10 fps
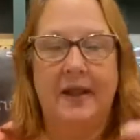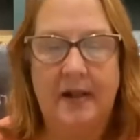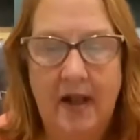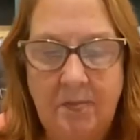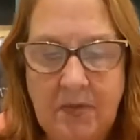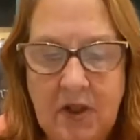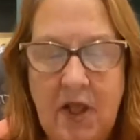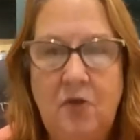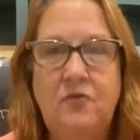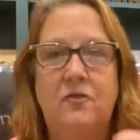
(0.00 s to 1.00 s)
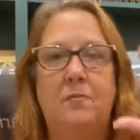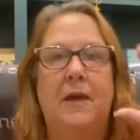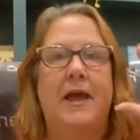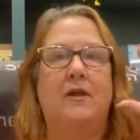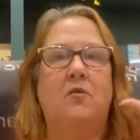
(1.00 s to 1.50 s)
and come close and
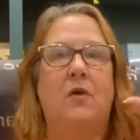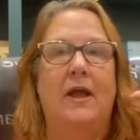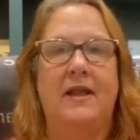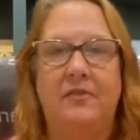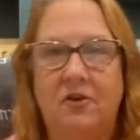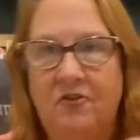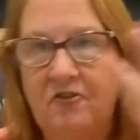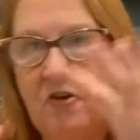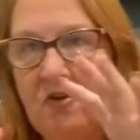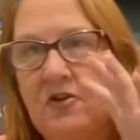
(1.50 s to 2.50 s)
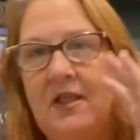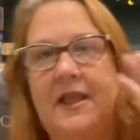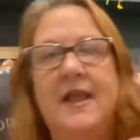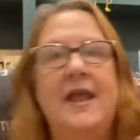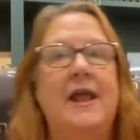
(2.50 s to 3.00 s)
back away, and they're circling,